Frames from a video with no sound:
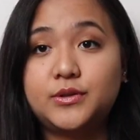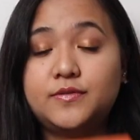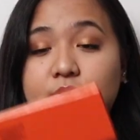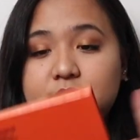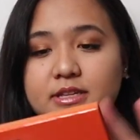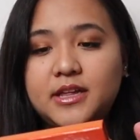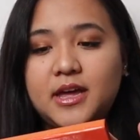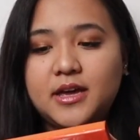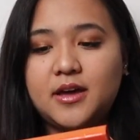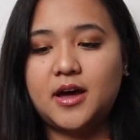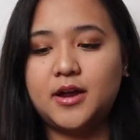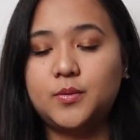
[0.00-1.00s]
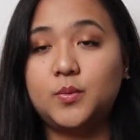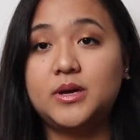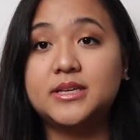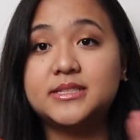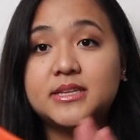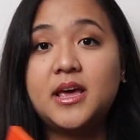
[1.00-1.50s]
the first thing I got
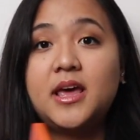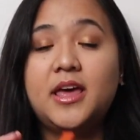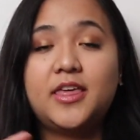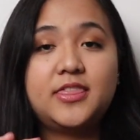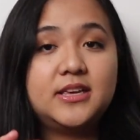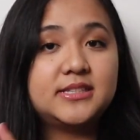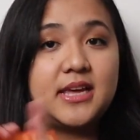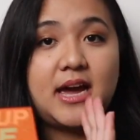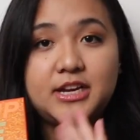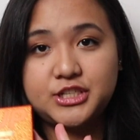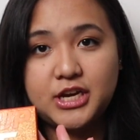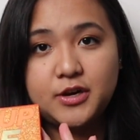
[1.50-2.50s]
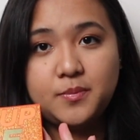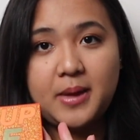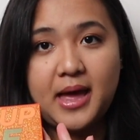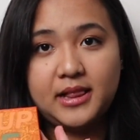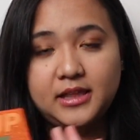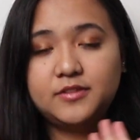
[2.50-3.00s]
was this eyeshadow
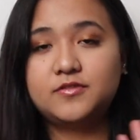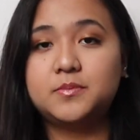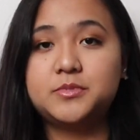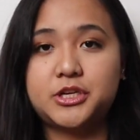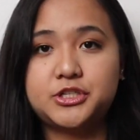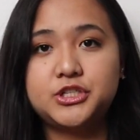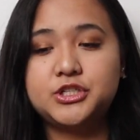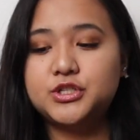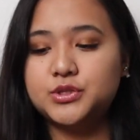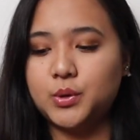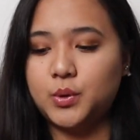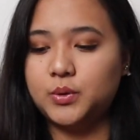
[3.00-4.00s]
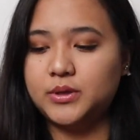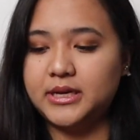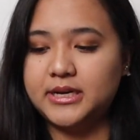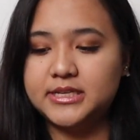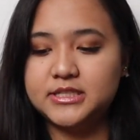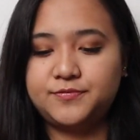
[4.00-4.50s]
palette from Touch and Soul.
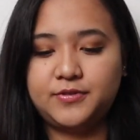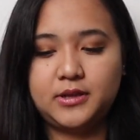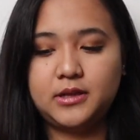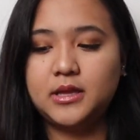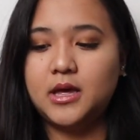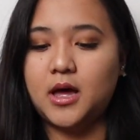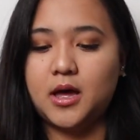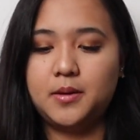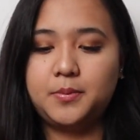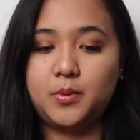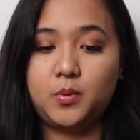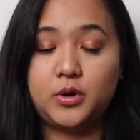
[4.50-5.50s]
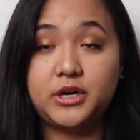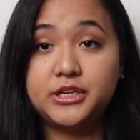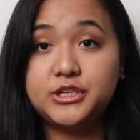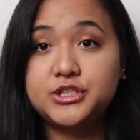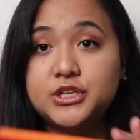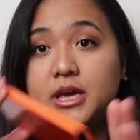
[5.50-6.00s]
It is Fill Up
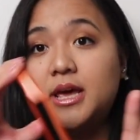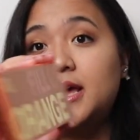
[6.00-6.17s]
Orange.